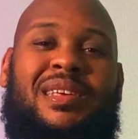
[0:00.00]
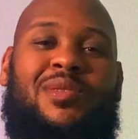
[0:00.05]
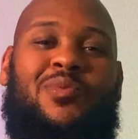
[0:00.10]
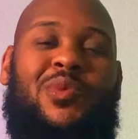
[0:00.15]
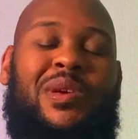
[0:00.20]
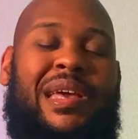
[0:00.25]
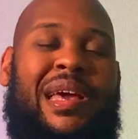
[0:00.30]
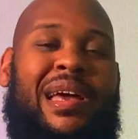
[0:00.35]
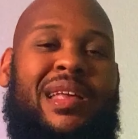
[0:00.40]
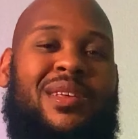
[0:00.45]

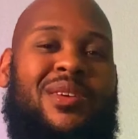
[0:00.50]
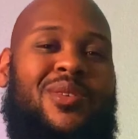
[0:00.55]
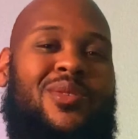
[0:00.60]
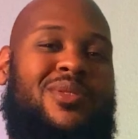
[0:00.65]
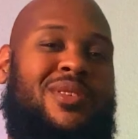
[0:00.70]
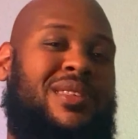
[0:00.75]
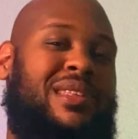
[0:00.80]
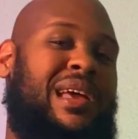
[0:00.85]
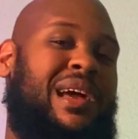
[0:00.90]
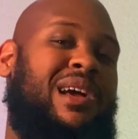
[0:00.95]
we had to go
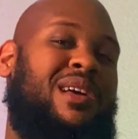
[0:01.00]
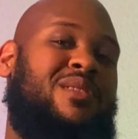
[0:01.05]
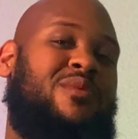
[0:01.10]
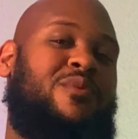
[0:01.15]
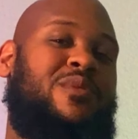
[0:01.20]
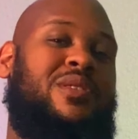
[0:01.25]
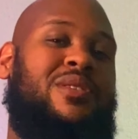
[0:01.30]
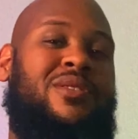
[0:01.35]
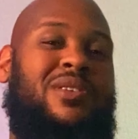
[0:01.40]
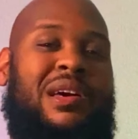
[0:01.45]
to
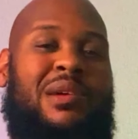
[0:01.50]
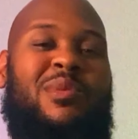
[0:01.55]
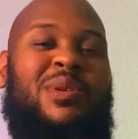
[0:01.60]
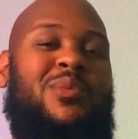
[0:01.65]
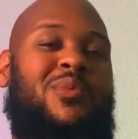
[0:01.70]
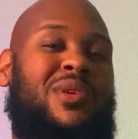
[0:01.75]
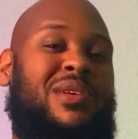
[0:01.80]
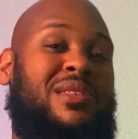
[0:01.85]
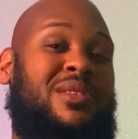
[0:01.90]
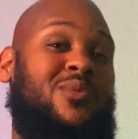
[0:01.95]
Nashville and we
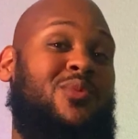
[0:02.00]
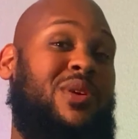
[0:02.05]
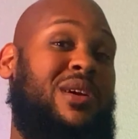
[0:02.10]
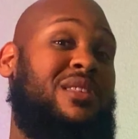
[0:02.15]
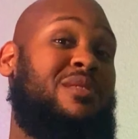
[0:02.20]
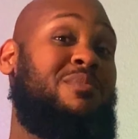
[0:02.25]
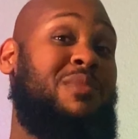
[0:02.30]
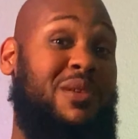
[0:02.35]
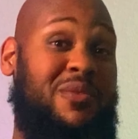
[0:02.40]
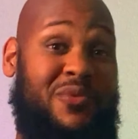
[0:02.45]
went to
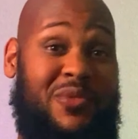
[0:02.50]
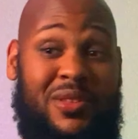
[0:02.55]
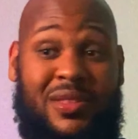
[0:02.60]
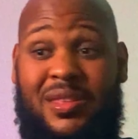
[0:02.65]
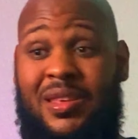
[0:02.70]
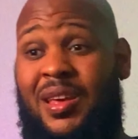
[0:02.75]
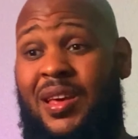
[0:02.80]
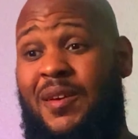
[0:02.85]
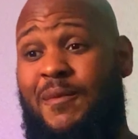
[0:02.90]
West Memphis.